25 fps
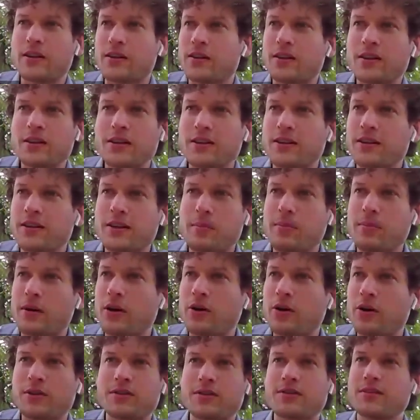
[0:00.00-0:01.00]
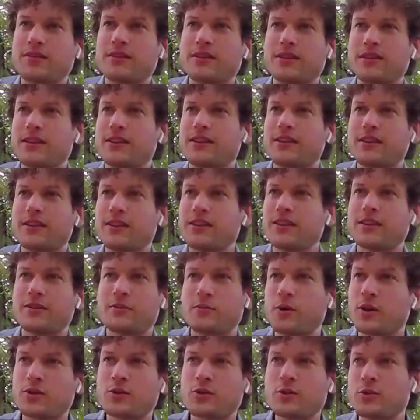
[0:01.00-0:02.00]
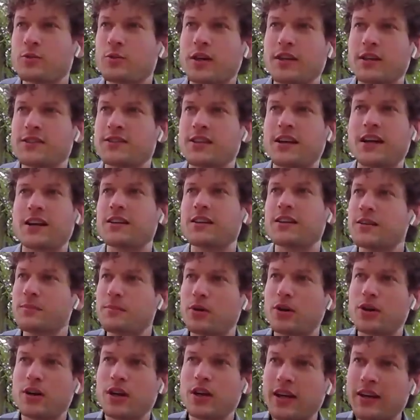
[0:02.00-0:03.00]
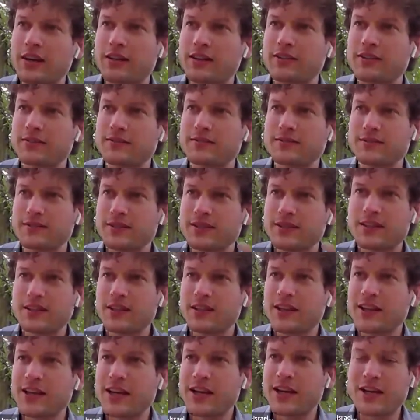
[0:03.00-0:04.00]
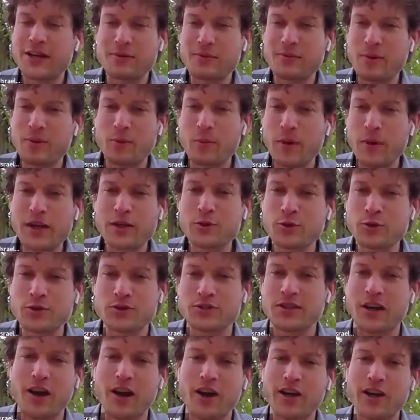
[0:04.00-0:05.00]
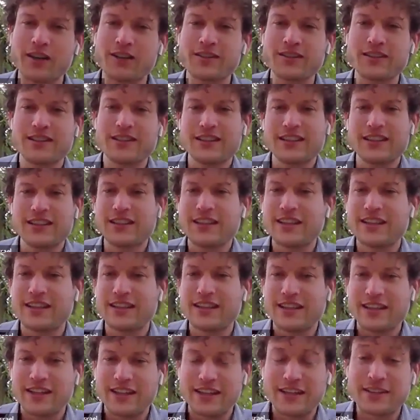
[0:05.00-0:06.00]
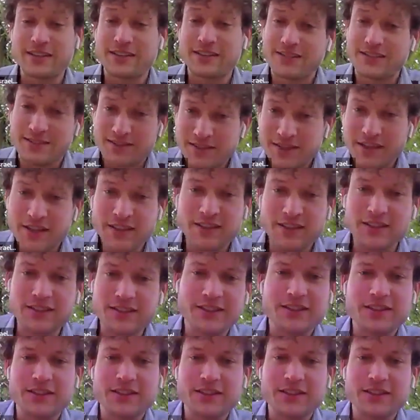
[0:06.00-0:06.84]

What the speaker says: thinking about what to do exactly, more like when to start. And then